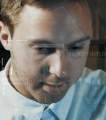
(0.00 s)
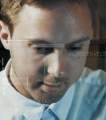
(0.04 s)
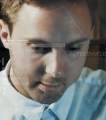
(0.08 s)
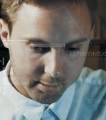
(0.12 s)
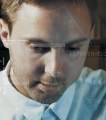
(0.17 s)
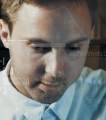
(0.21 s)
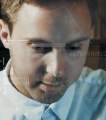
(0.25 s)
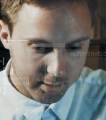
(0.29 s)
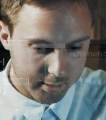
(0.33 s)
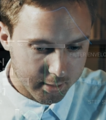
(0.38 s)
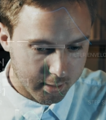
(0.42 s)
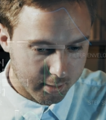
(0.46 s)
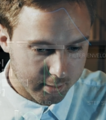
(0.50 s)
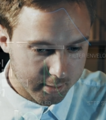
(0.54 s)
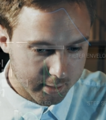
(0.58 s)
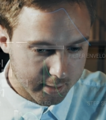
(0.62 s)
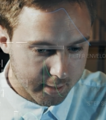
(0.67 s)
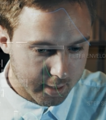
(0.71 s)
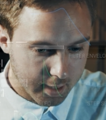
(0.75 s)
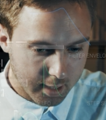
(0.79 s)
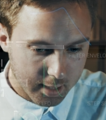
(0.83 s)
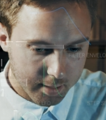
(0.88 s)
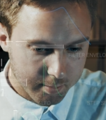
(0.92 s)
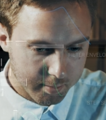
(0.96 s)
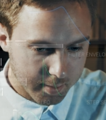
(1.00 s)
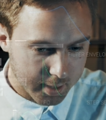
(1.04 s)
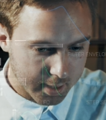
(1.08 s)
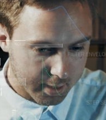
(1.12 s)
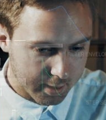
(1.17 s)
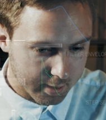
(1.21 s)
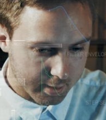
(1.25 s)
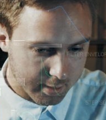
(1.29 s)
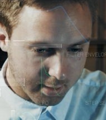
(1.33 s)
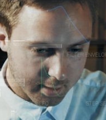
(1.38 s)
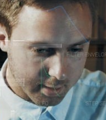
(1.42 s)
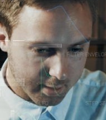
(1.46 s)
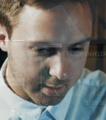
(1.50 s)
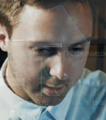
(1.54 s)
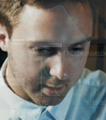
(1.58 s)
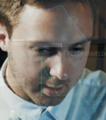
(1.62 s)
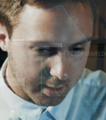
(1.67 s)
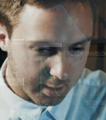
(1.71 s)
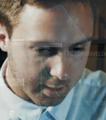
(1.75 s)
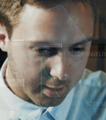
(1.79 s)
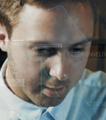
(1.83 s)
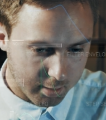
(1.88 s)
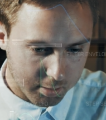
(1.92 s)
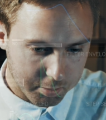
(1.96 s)
I use it all the time and
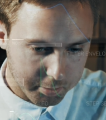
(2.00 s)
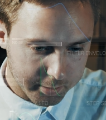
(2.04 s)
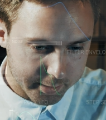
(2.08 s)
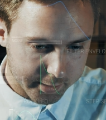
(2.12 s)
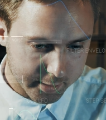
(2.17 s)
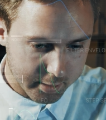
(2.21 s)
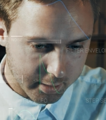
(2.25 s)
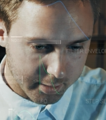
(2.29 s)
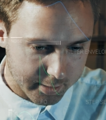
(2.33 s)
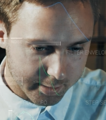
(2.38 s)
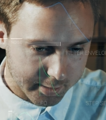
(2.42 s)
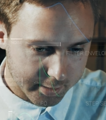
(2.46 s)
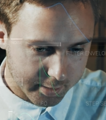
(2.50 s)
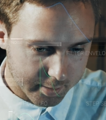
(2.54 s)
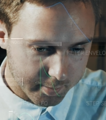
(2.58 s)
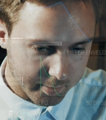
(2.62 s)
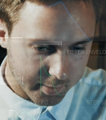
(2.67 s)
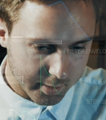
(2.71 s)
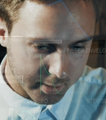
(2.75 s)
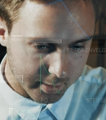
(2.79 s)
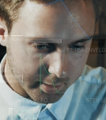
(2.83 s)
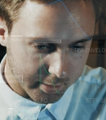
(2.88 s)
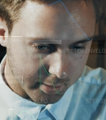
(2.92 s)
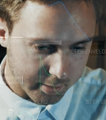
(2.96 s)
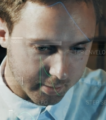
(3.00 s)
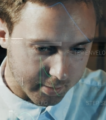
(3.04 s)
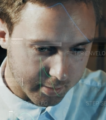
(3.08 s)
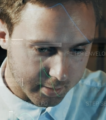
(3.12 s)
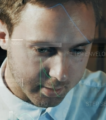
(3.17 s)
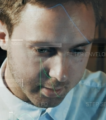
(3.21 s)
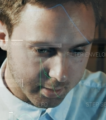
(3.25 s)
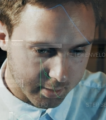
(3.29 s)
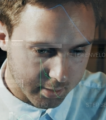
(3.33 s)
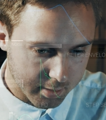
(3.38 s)
I always learn something new.